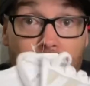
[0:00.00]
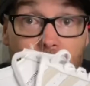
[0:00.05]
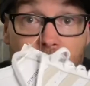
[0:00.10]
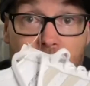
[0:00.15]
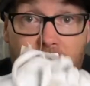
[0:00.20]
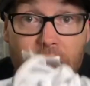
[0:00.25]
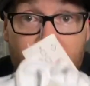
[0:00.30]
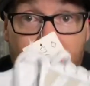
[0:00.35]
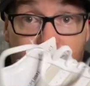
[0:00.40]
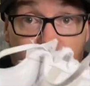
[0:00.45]

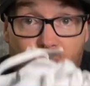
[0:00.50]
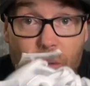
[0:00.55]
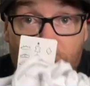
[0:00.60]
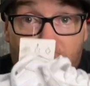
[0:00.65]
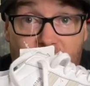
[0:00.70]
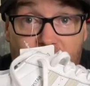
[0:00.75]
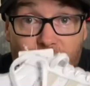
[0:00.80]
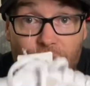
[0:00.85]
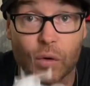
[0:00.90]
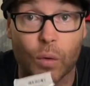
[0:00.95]
Thanks so
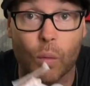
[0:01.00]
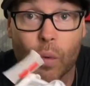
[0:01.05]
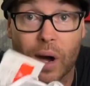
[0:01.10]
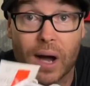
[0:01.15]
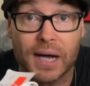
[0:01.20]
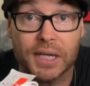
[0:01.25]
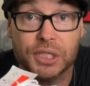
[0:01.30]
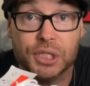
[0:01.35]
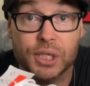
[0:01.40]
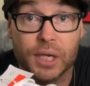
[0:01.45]
much for
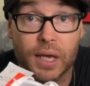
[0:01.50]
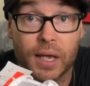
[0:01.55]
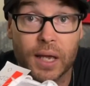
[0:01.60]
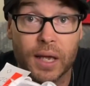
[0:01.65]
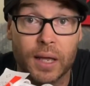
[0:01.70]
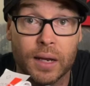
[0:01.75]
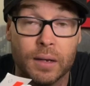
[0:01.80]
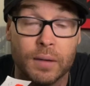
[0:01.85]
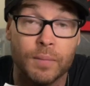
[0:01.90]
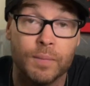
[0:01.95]

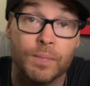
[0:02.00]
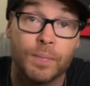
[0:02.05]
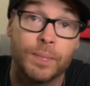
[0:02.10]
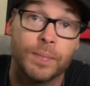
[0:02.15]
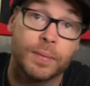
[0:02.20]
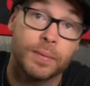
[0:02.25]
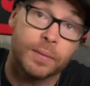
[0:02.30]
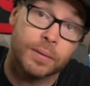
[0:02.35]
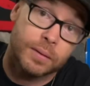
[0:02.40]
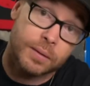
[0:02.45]
watching.
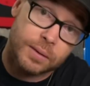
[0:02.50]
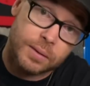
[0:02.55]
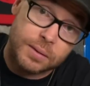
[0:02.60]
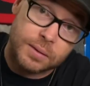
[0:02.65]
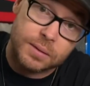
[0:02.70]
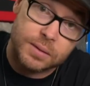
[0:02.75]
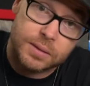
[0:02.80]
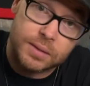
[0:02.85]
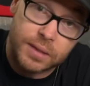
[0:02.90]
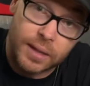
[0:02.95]

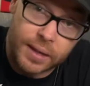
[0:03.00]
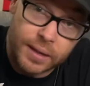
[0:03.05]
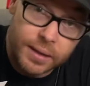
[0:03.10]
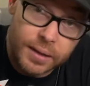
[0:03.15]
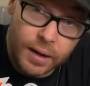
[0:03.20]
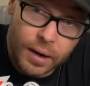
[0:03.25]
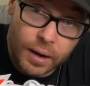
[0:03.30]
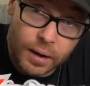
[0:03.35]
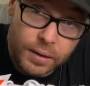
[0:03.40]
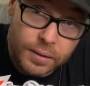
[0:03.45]
Take
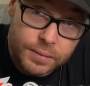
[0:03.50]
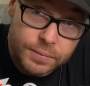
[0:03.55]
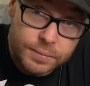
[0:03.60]
care.